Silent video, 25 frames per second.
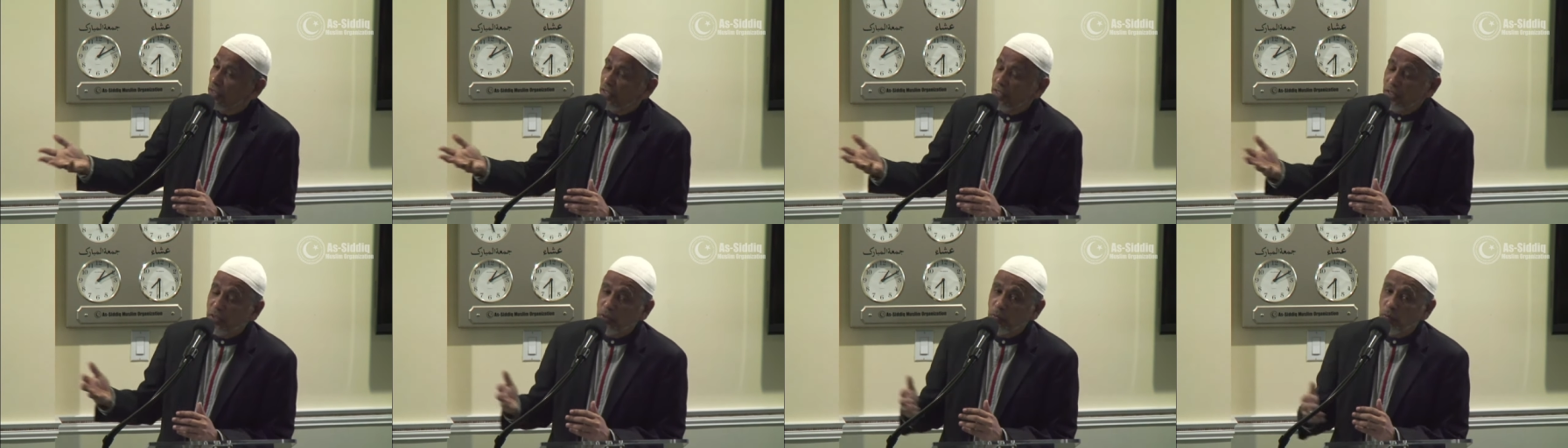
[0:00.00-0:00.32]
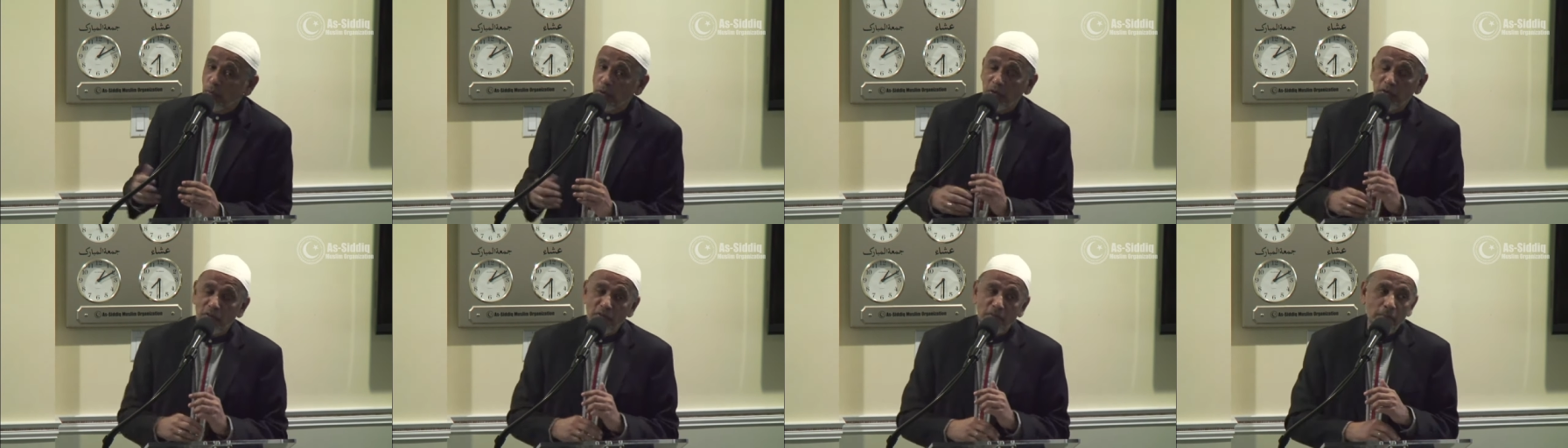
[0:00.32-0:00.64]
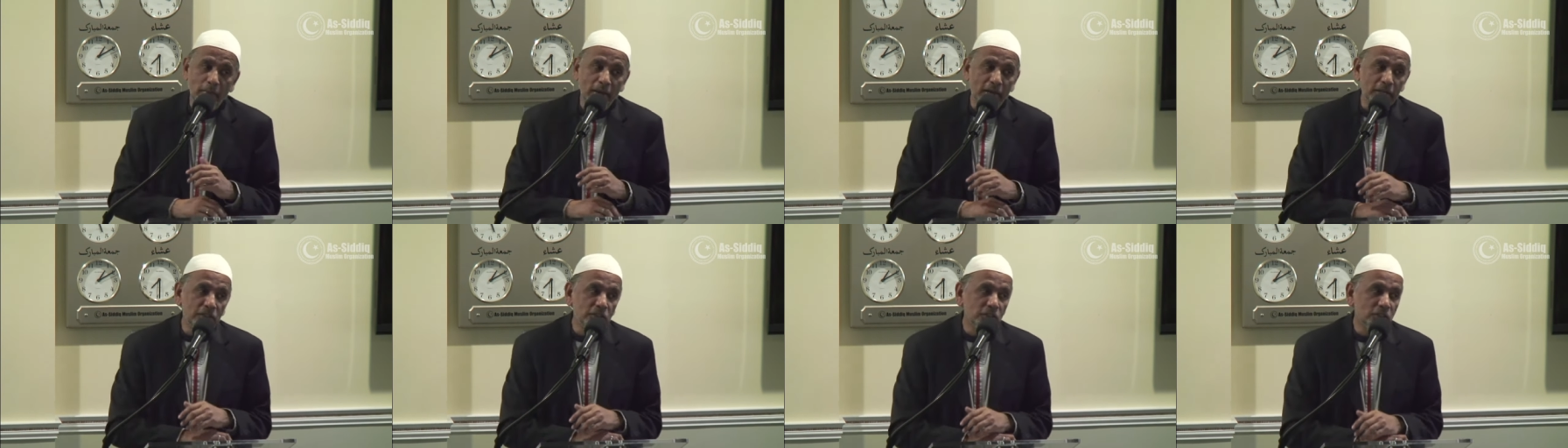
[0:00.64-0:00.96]
each one
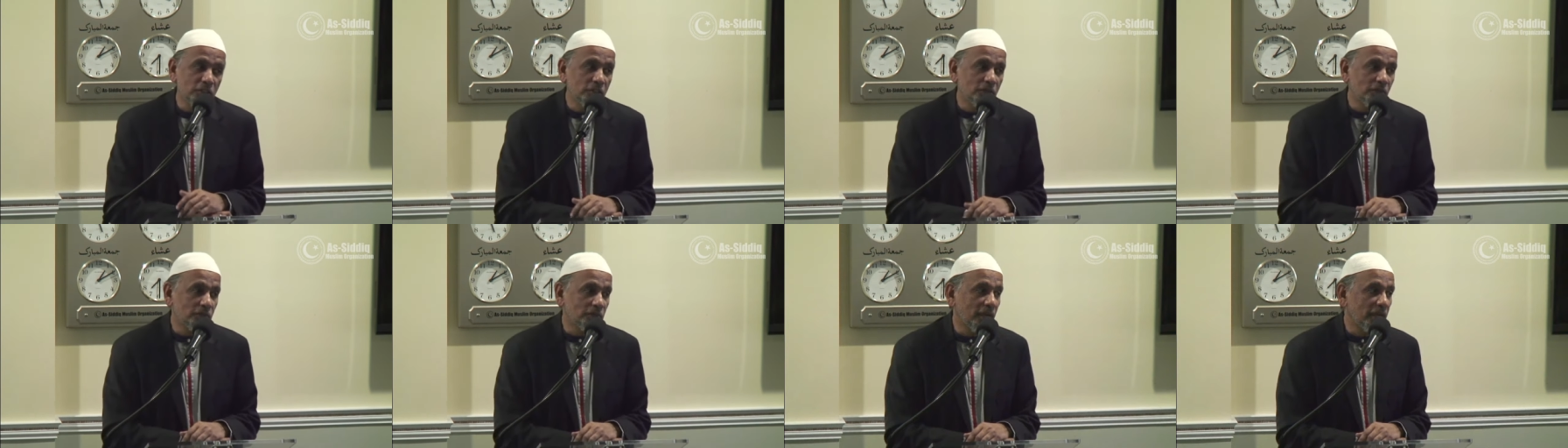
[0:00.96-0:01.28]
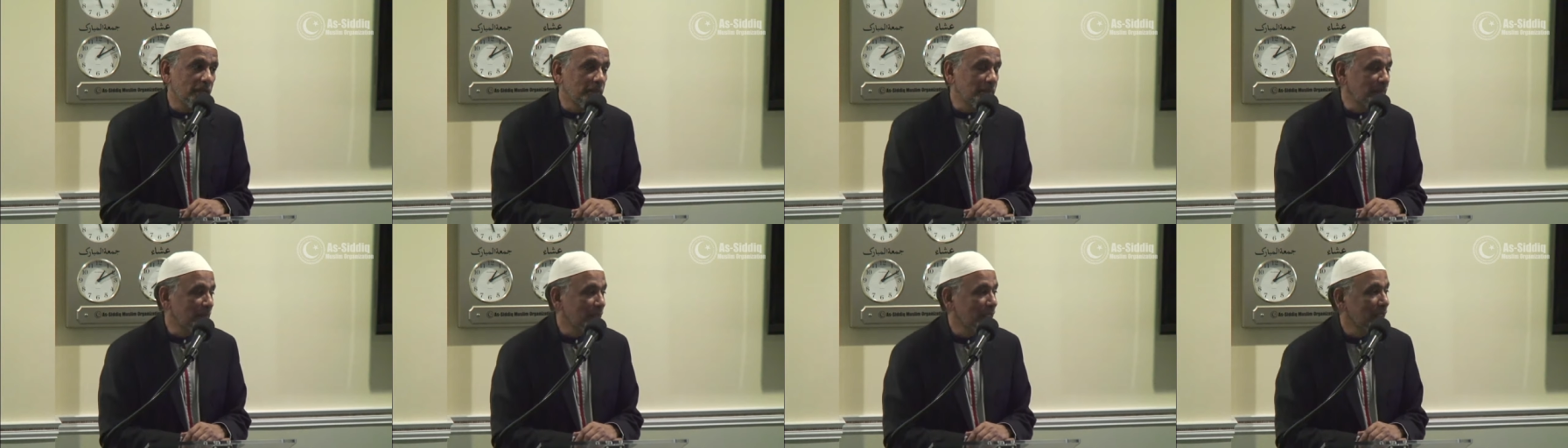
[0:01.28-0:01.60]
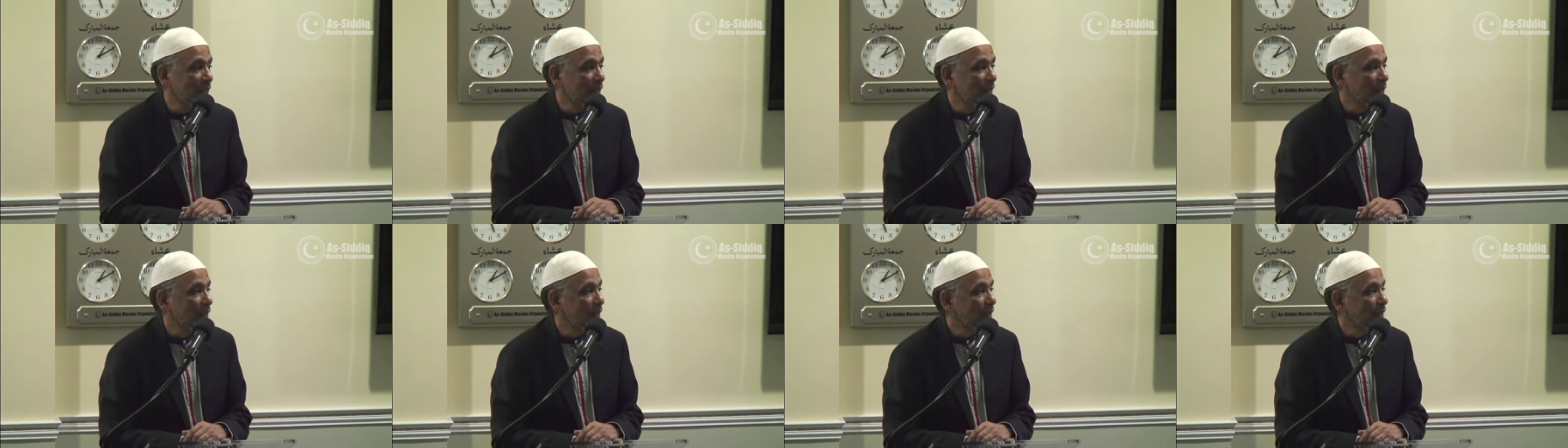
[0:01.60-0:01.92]
of my children.
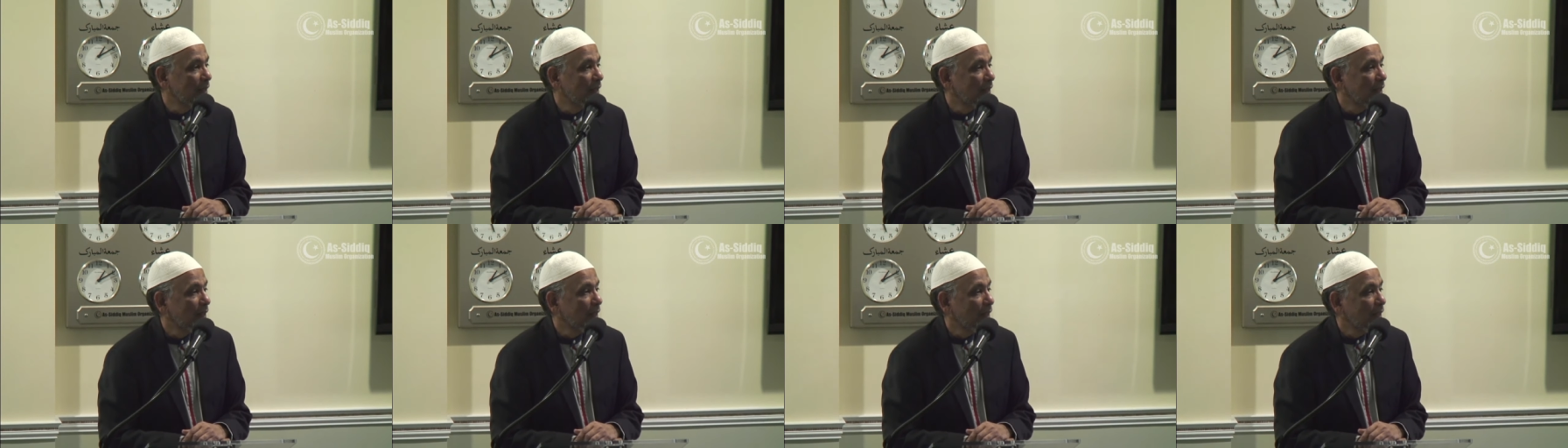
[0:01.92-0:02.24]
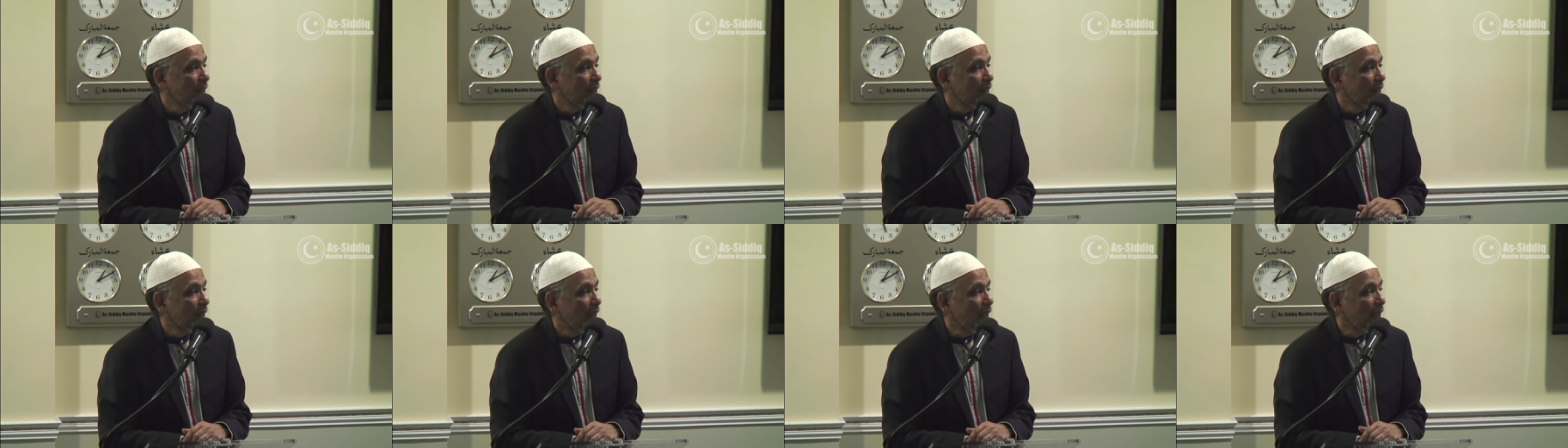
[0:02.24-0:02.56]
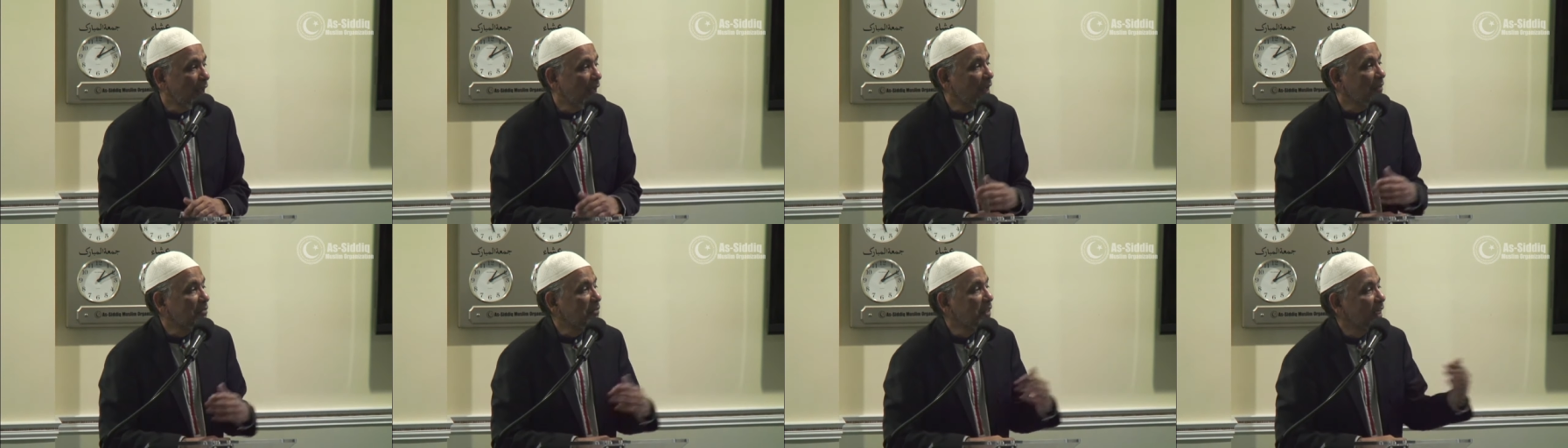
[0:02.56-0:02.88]

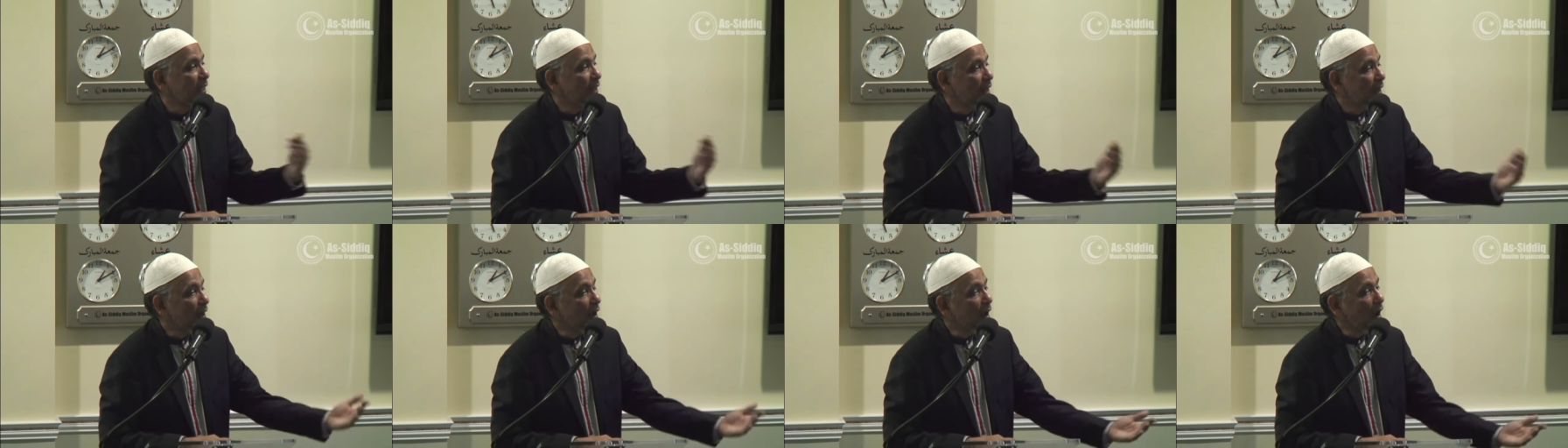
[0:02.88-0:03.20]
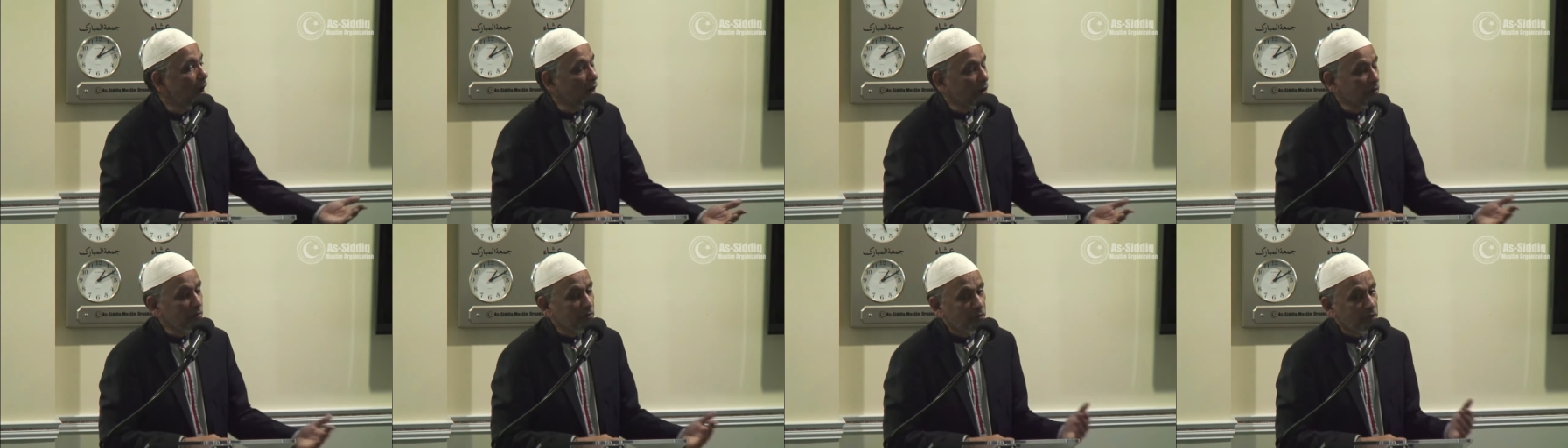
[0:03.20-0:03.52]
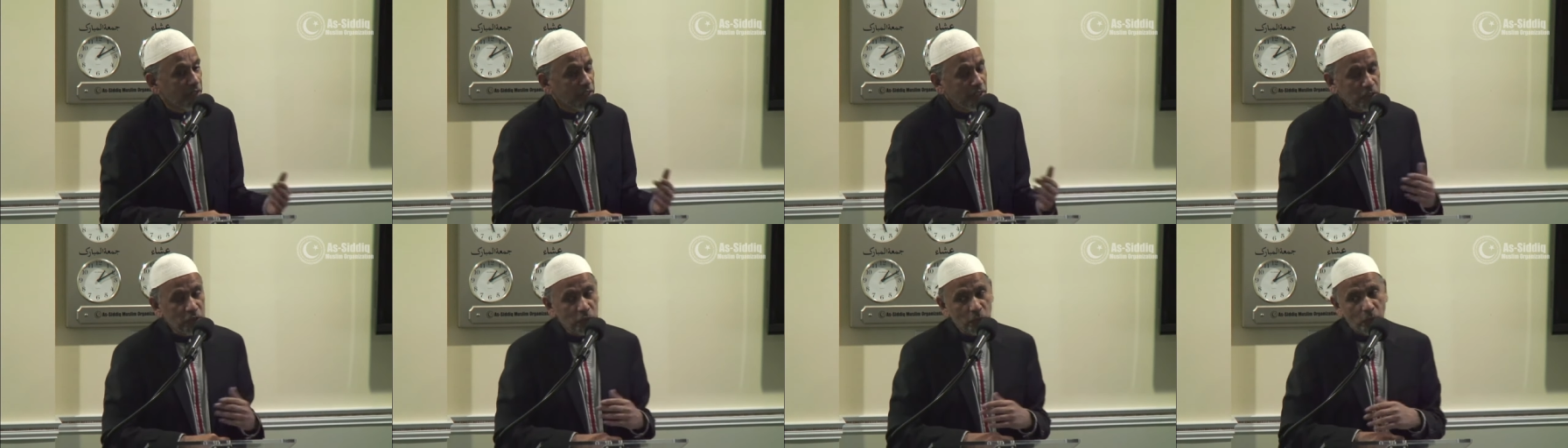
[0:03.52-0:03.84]
I have to get a car
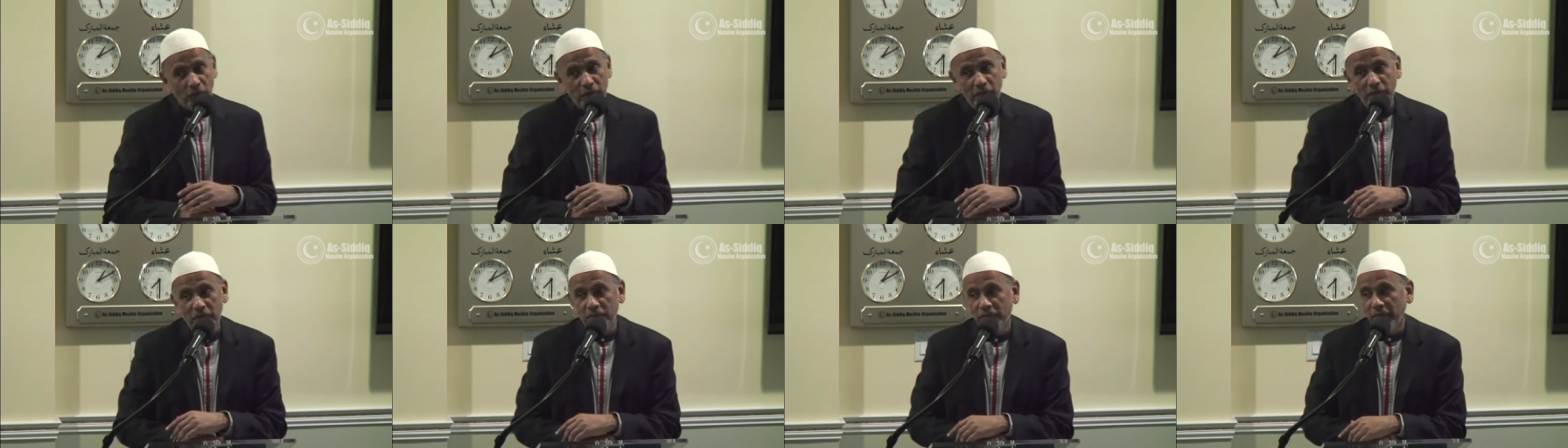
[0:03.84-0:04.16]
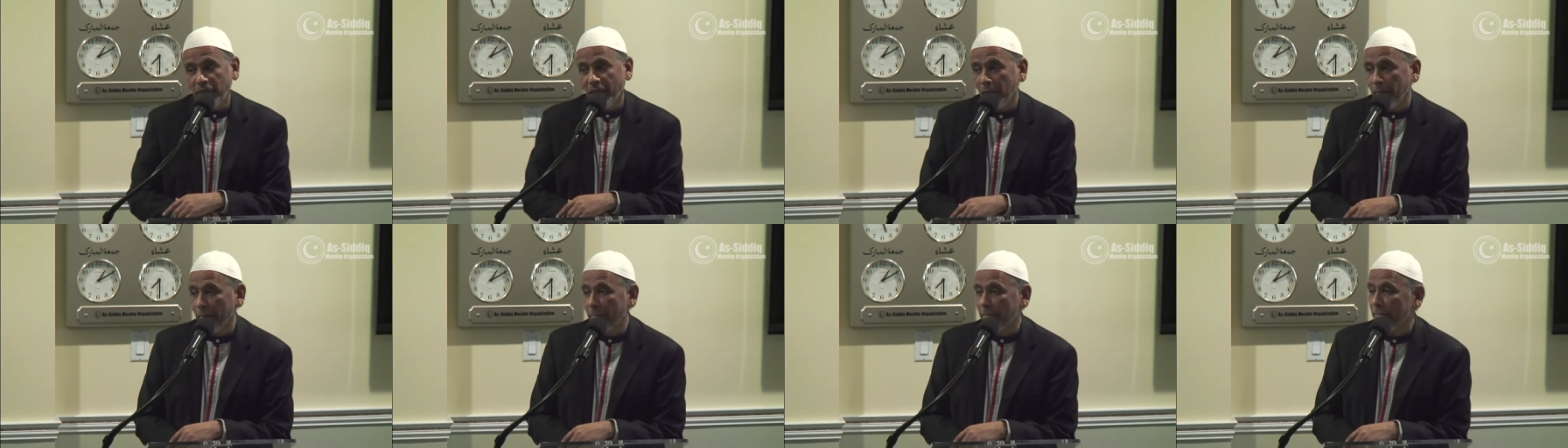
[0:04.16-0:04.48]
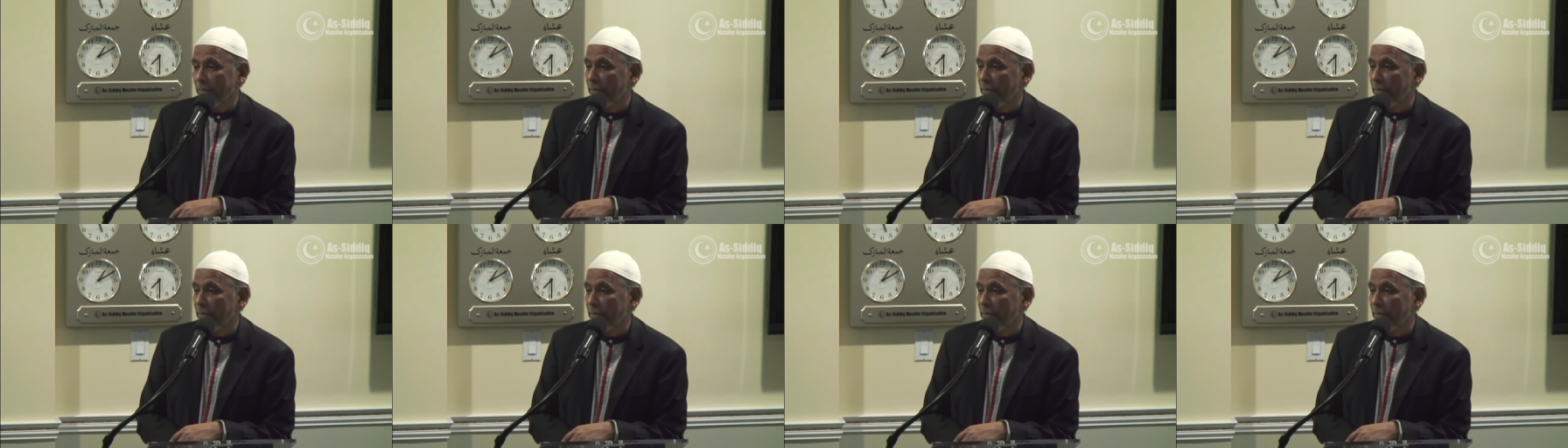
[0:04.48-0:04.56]
for each one of them.